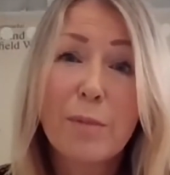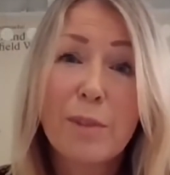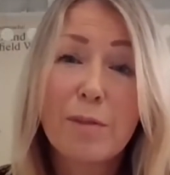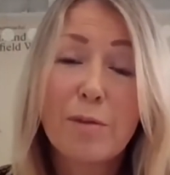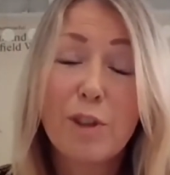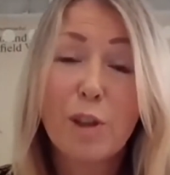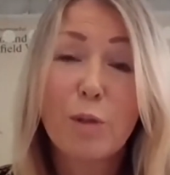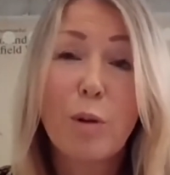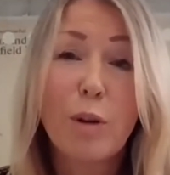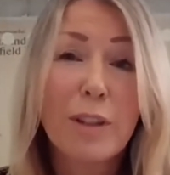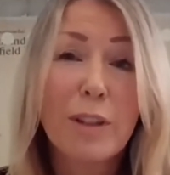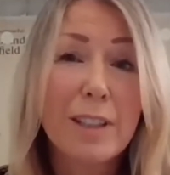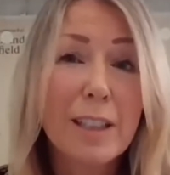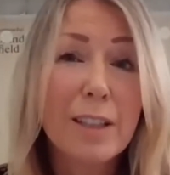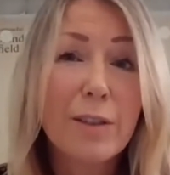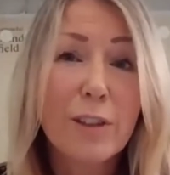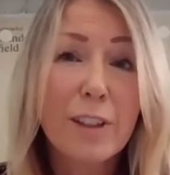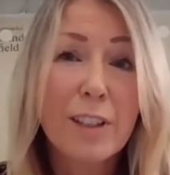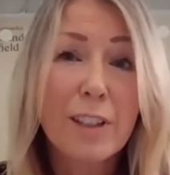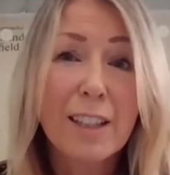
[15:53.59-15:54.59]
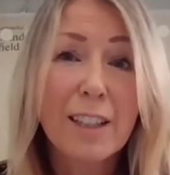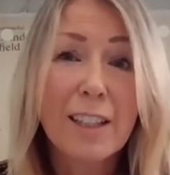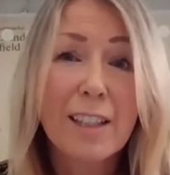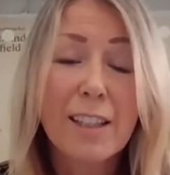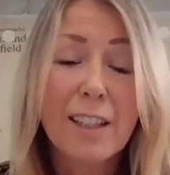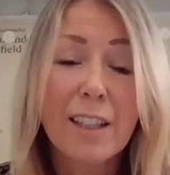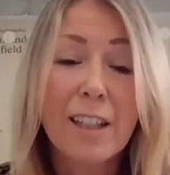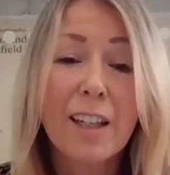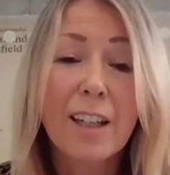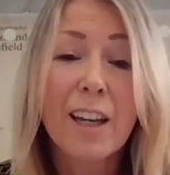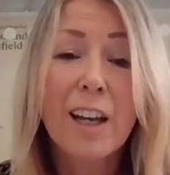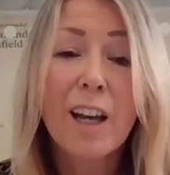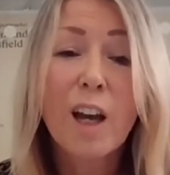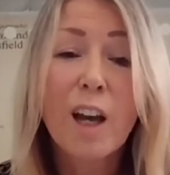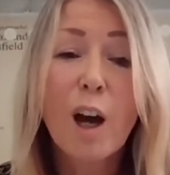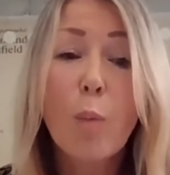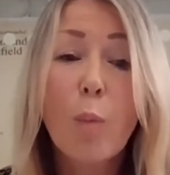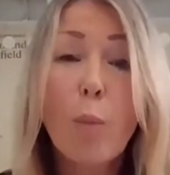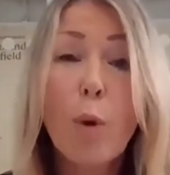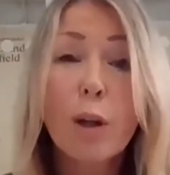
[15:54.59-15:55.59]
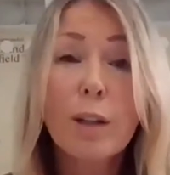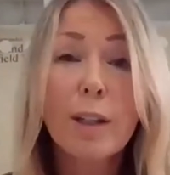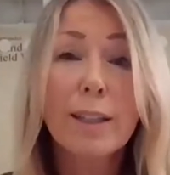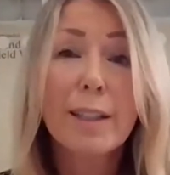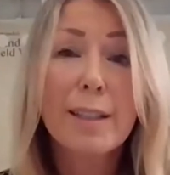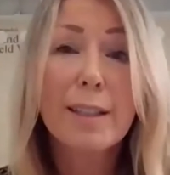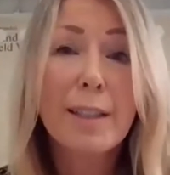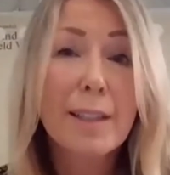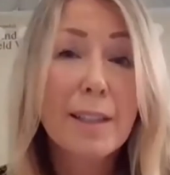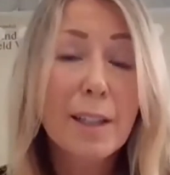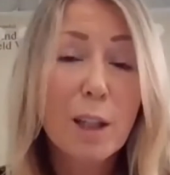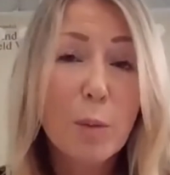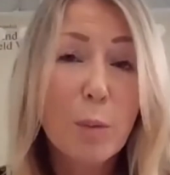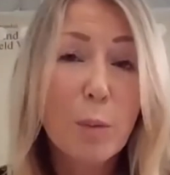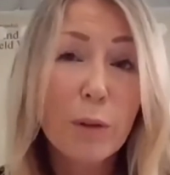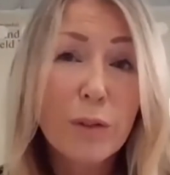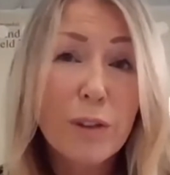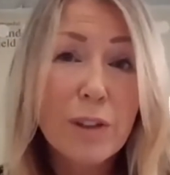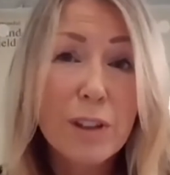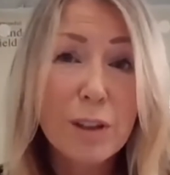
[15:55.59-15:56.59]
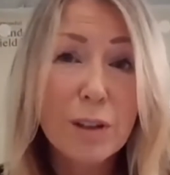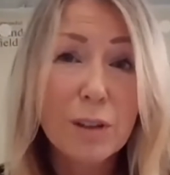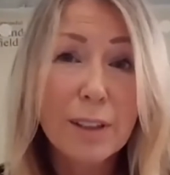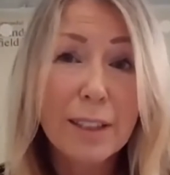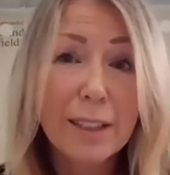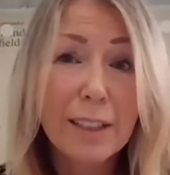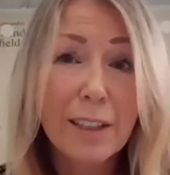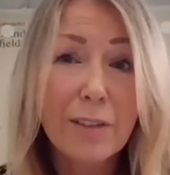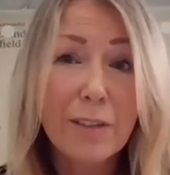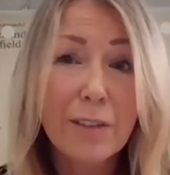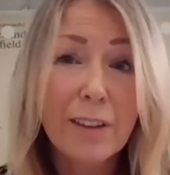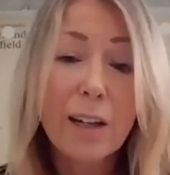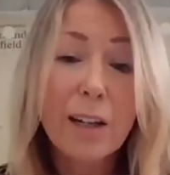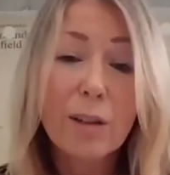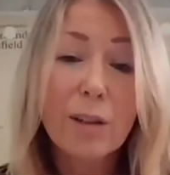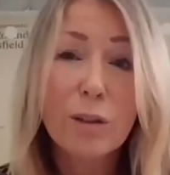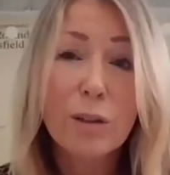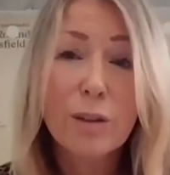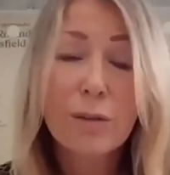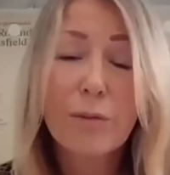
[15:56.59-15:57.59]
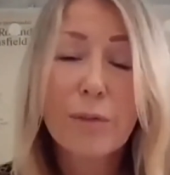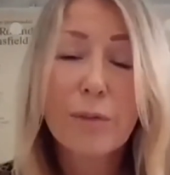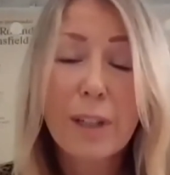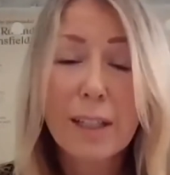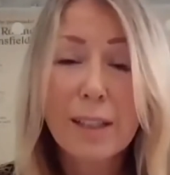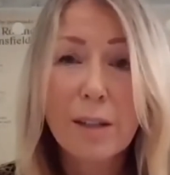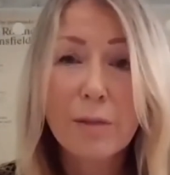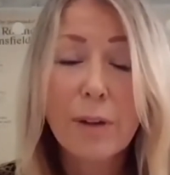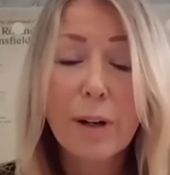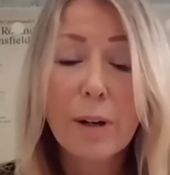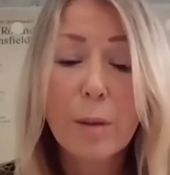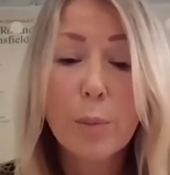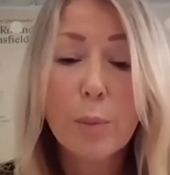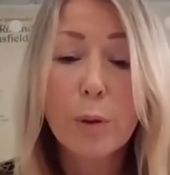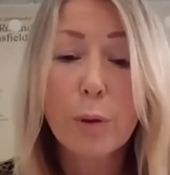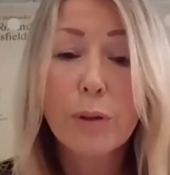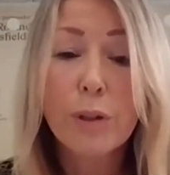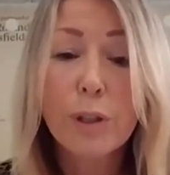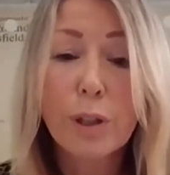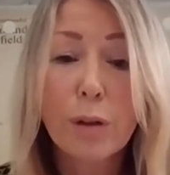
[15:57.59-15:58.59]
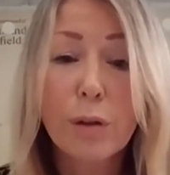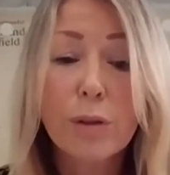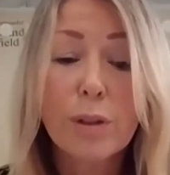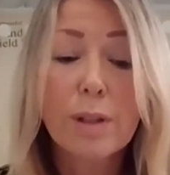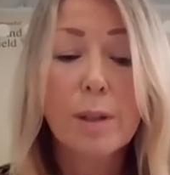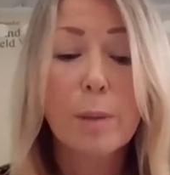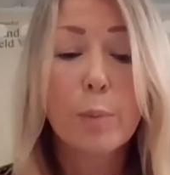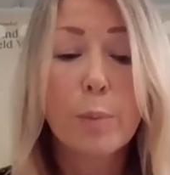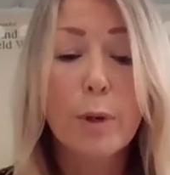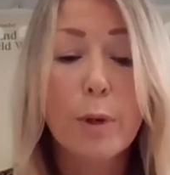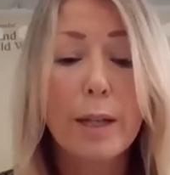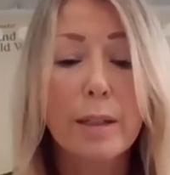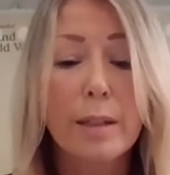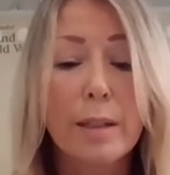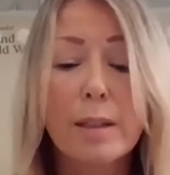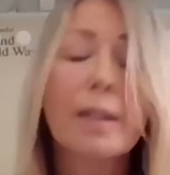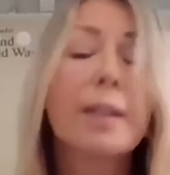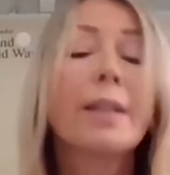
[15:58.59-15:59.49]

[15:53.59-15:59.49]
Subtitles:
do what they did for the city, and what legacy do they want to leave? And they're all things that are very important to us as a brand.